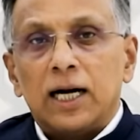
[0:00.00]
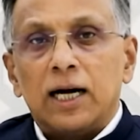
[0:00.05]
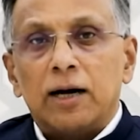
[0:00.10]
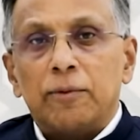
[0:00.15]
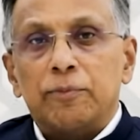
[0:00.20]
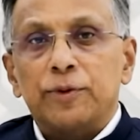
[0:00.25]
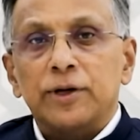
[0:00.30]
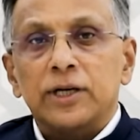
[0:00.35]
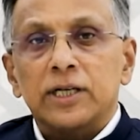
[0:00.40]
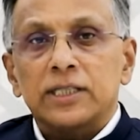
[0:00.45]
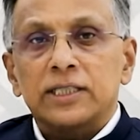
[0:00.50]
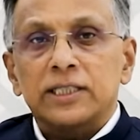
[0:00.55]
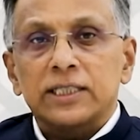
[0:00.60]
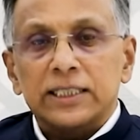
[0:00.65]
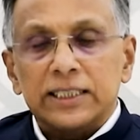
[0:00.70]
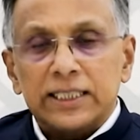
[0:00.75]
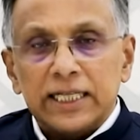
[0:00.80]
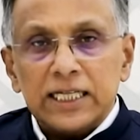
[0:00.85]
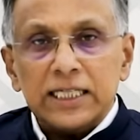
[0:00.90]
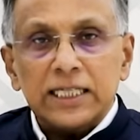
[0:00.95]
appears
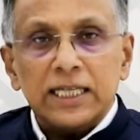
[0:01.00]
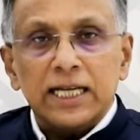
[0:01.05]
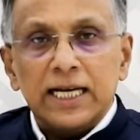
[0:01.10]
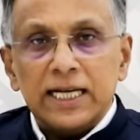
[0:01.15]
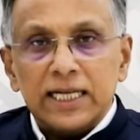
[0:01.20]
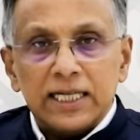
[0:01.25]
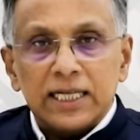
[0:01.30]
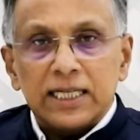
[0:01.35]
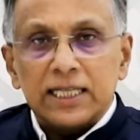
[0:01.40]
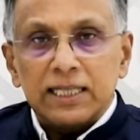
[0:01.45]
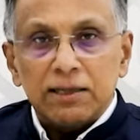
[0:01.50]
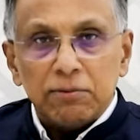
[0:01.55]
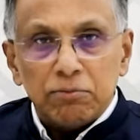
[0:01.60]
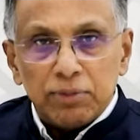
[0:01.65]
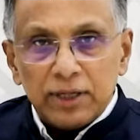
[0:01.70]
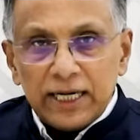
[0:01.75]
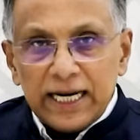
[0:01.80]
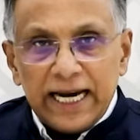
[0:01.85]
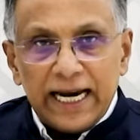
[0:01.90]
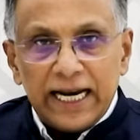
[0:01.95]
just like the
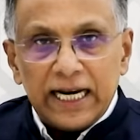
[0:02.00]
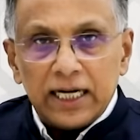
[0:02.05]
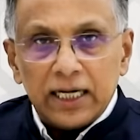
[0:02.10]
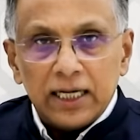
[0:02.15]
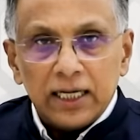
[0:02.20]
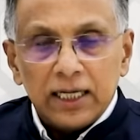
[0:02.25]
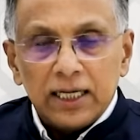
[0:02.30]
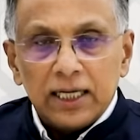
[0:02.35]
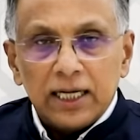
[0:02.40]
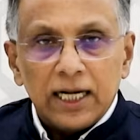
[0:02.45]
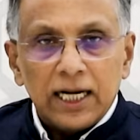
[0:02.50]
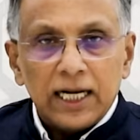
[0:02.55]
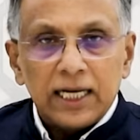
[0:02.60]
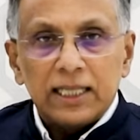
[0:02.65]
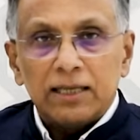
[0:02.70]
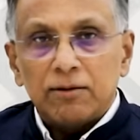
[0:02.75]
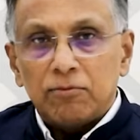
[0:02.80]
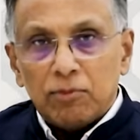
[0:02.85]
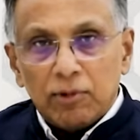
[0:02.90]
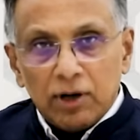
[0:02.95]
brain
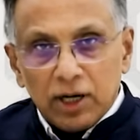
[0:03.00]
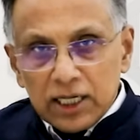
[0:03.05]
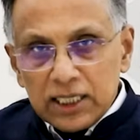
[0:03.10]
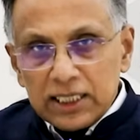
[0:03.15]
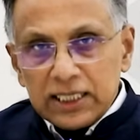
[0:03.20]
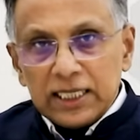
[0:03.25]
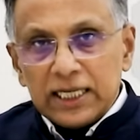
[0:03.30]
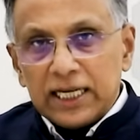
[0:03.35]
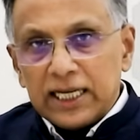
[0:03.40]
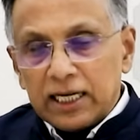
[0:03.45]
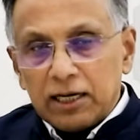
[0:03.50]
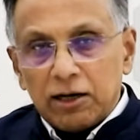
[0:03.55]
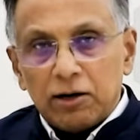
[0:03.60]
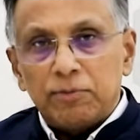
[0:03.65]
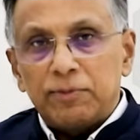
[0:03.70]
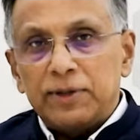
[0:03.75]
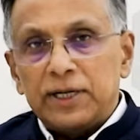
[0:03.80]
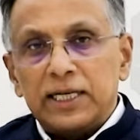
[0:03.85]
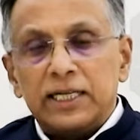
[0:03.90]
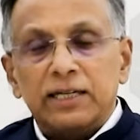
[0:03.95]
and the margin
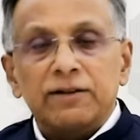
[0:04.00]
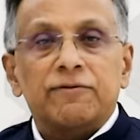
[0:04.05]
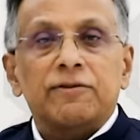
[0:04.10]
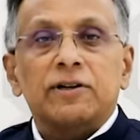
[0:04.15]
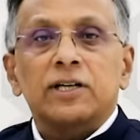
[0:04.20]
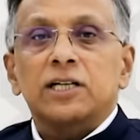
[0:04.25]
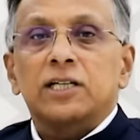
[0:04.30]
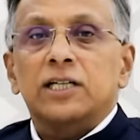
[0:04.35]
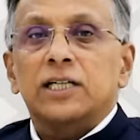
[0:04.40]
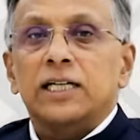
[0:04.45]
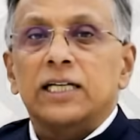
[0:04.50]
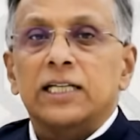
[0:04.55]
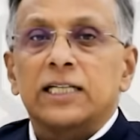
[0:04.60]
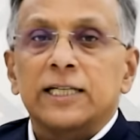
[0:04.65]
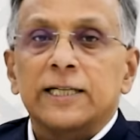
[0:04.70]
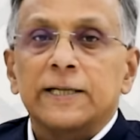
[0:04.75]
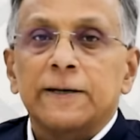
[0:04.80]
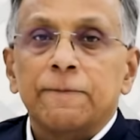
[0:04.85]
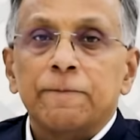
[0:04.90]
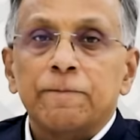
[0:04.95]
cannot be
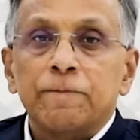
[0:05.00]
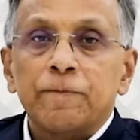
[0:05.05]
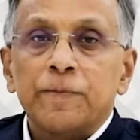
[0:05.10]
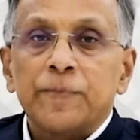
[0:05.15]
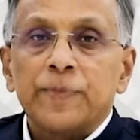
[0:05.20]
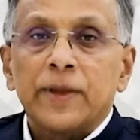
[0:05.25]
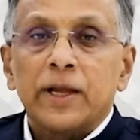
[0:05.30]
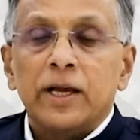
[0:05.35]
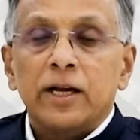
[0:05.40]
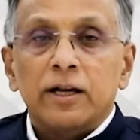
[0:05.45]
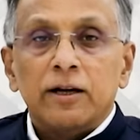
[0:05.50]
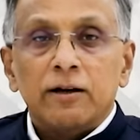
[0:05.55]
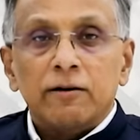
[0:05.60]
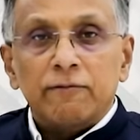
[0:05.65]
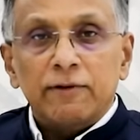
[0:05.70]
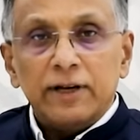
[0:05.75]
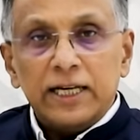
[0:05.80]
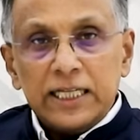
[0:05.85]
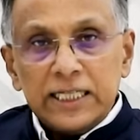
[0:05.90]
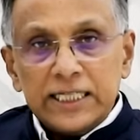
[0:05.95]
differentiated,
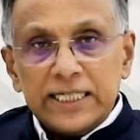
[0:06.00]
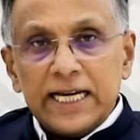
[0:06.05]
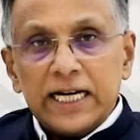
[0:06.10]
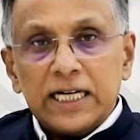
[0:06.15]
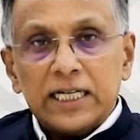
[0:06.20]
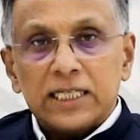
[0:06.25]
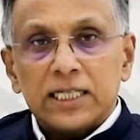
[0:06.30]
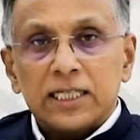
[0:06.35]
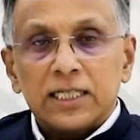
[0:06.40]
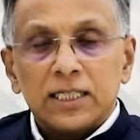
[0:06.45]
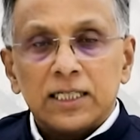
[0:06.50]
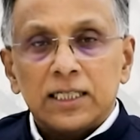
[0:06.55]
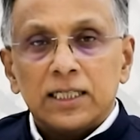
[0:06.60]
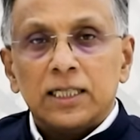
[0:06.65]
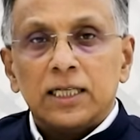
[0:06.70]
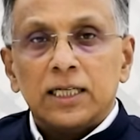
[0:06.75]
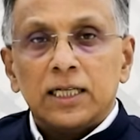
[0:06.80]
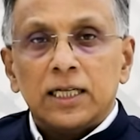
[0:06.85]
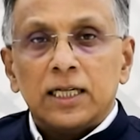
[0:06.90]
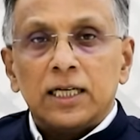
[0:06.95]
we inject
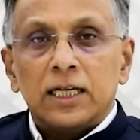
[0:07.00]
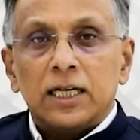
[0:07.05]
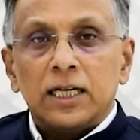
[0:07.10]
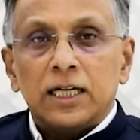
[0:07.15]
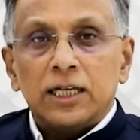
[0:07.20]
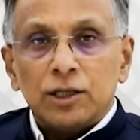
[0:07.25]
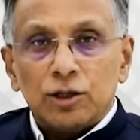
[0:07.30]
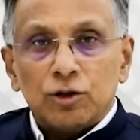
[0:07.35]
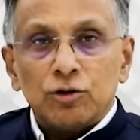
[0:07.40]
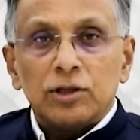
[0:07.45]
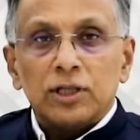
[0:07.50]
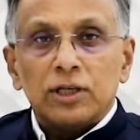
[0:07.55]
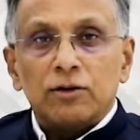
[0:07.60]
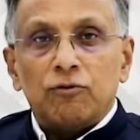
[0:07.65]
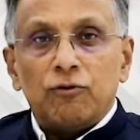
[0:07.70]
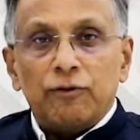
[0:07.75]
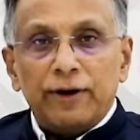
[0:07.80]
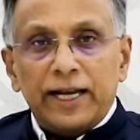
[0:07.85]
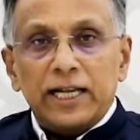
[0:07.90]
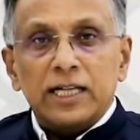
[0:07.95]
into
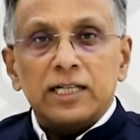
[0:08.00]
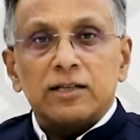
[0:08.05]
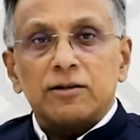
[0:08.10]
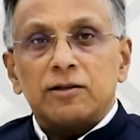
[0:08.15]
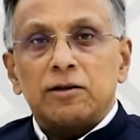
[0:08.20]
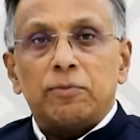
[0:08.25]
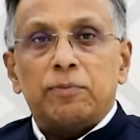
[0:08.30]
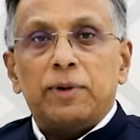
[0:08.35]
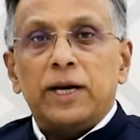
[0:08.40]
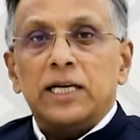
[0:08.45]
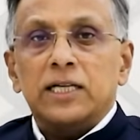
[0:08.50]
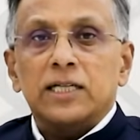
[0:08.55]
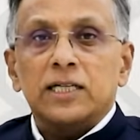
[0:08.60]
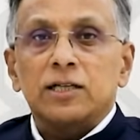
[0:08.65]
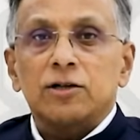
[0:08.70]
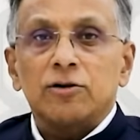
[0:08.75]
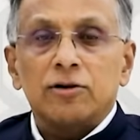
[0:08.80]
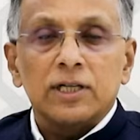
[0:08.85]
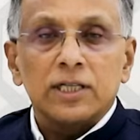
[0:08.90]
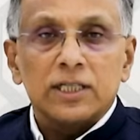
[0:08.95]
the veins of the
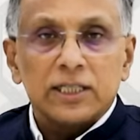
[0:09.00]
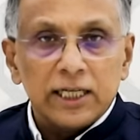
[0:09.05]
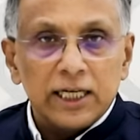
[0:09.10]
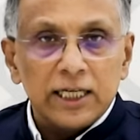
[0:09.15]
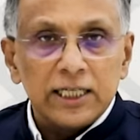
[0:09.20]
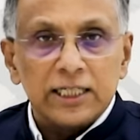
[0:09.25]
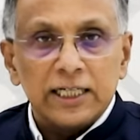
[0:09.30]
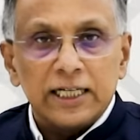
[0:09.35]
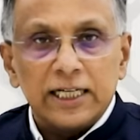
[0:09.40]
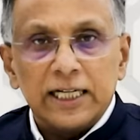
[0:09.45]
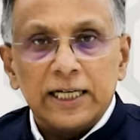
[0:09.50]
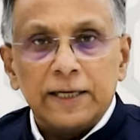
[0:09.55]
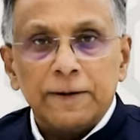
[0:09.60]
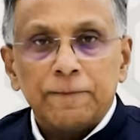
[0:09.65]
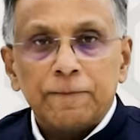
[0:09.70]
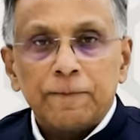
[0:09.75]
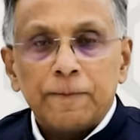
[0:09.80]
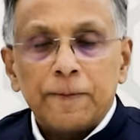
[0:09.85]
patient during surgery